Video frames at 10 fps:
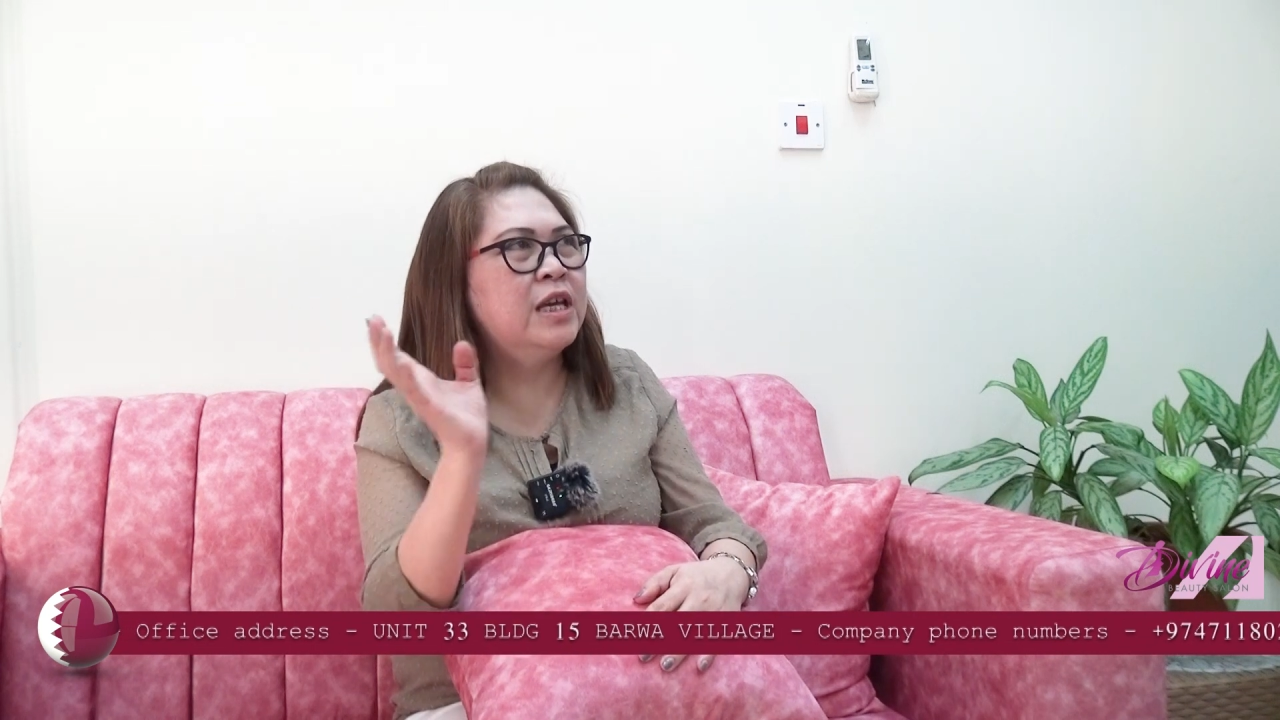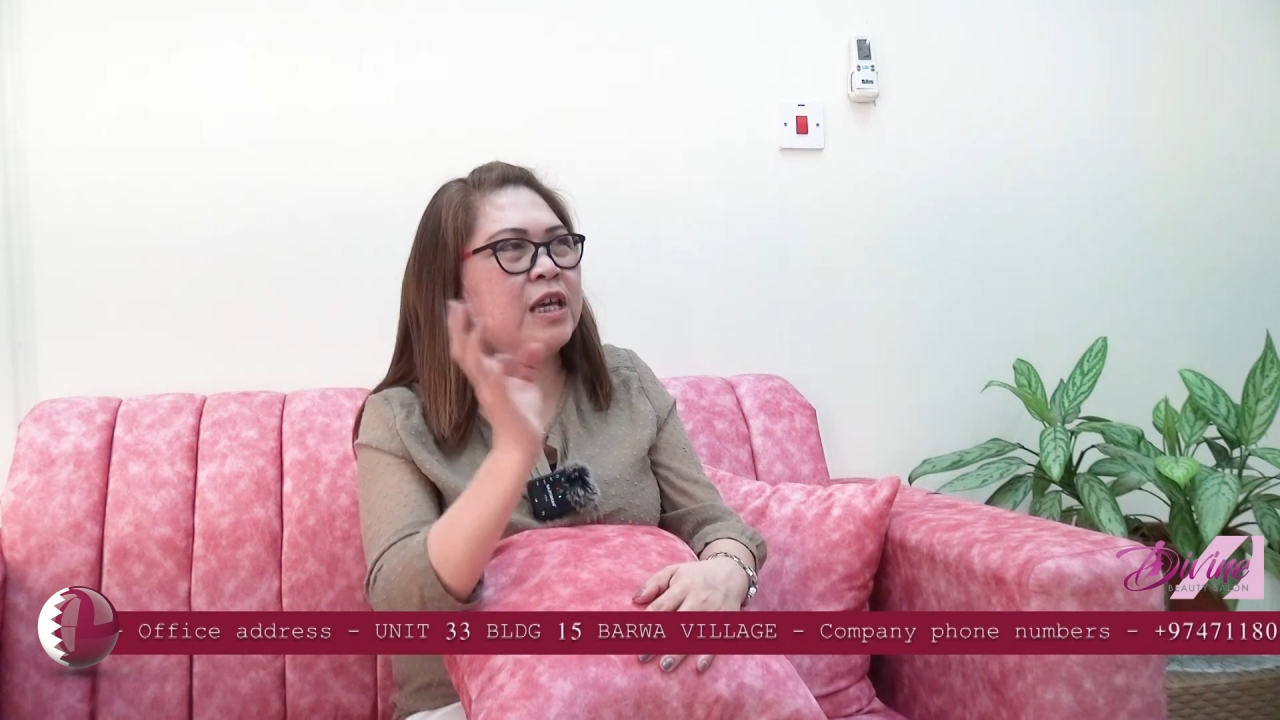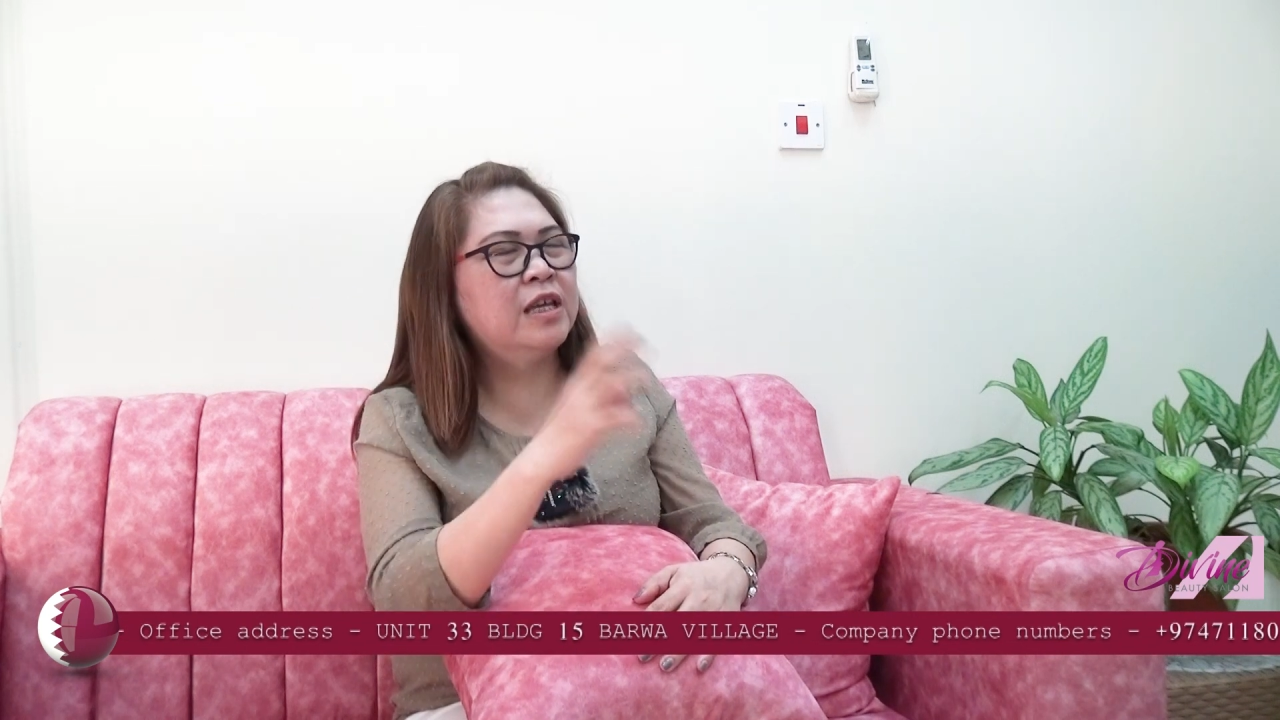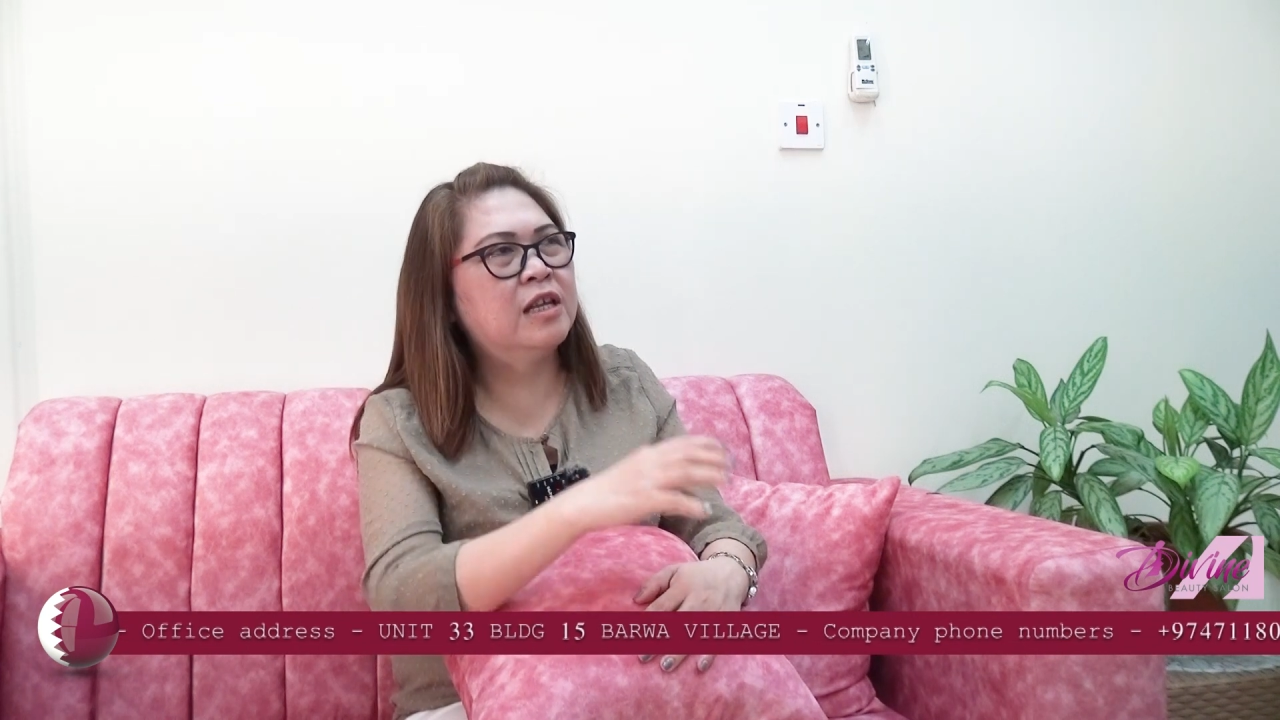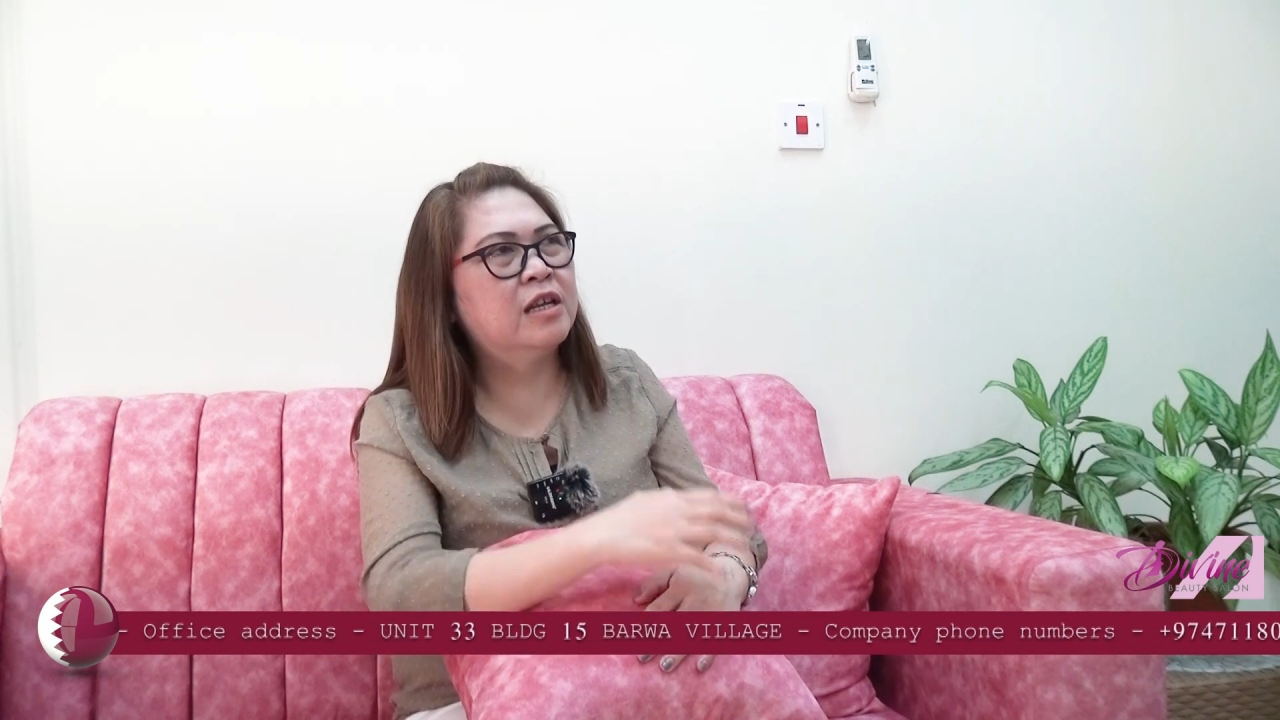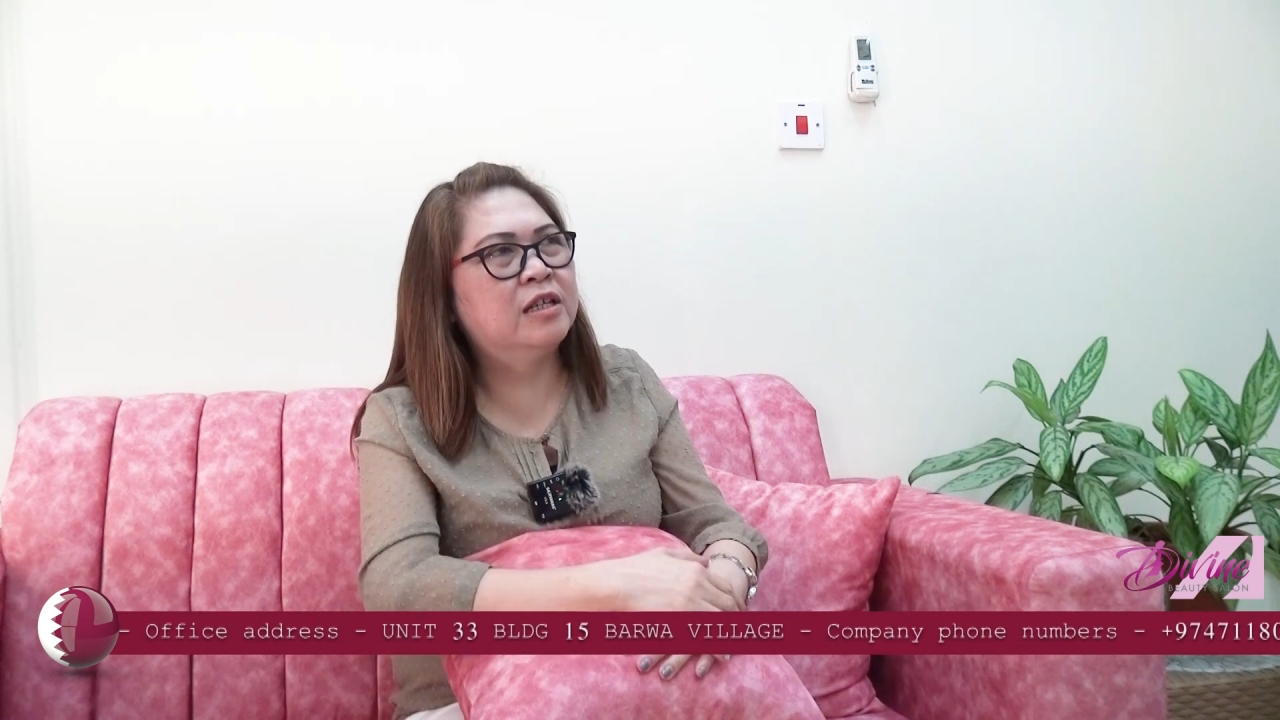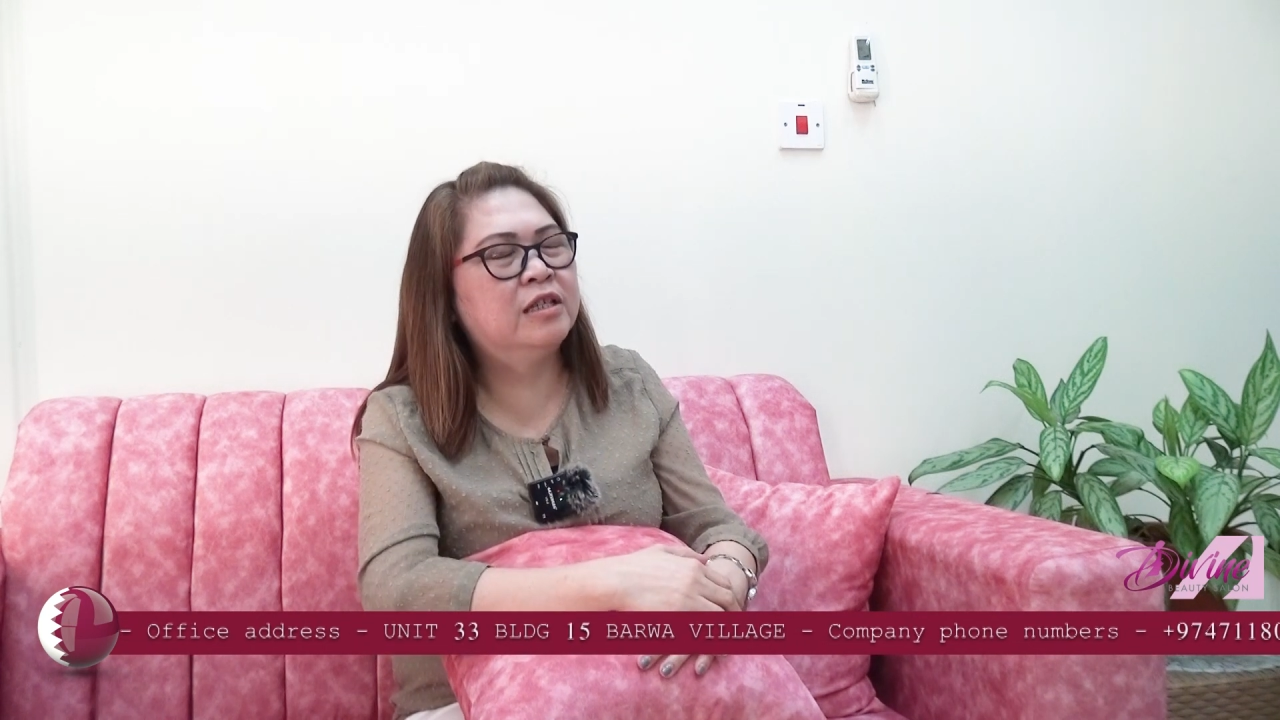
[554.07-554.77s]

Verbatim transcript: in a